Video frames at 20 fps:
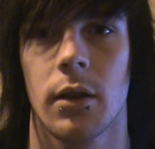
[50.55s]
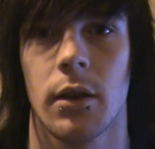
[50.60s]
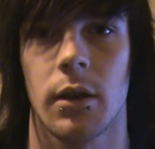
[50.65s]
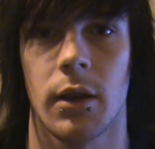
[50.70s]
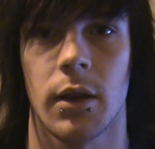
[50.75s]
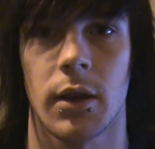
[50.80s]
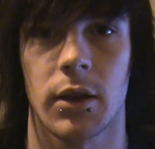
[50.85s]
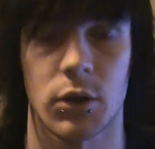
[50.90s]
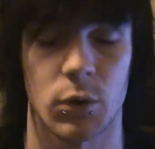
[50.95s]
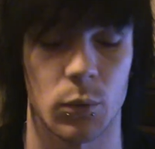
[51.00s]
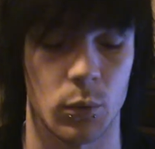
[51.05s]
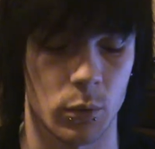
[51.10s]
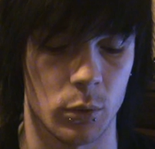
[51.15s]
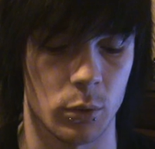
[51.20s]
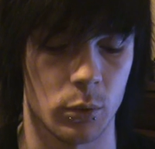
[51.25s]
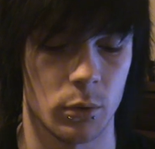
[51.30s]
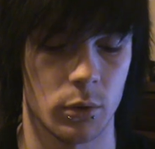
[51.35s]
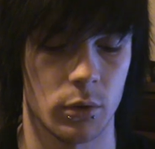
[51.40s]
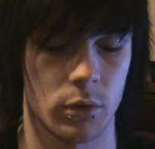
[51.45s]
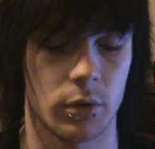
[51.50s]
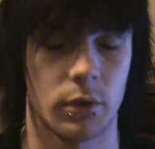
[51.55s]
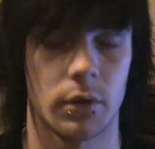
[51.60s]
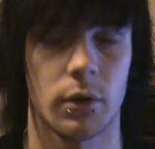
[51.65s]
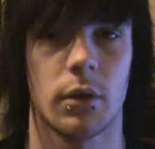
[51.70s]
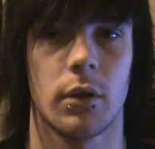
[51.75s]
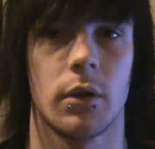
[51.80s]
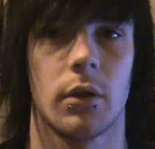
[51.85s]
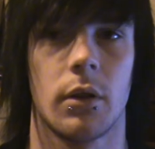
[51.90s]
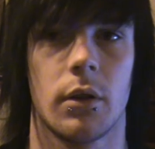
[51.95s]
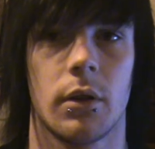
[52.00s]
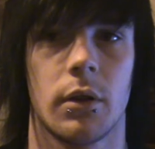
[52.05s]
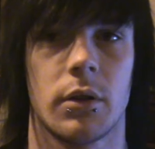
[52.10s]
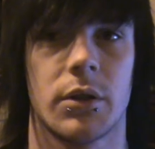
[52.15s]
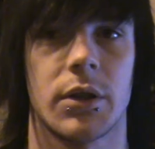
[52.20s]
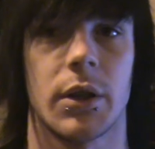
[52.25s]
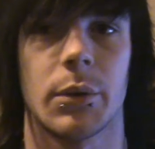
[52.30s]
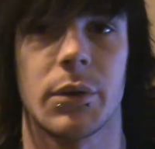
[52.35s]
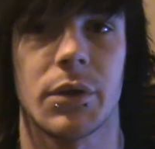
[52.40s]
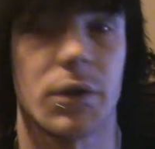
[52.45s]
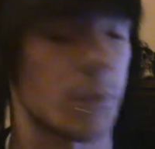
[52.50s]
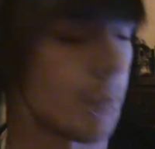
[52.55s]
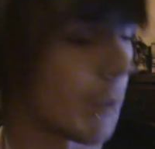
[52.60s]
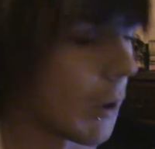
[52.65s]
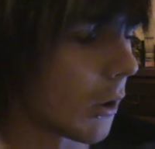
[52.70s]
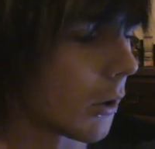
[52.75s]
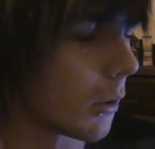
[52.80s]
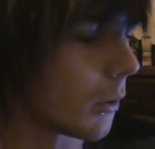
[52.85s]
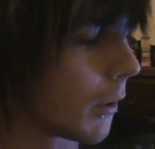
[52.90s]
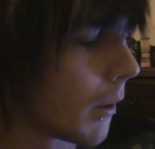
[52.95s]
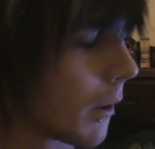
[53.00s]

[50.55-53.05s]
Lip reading: the actual Chelsea Smile.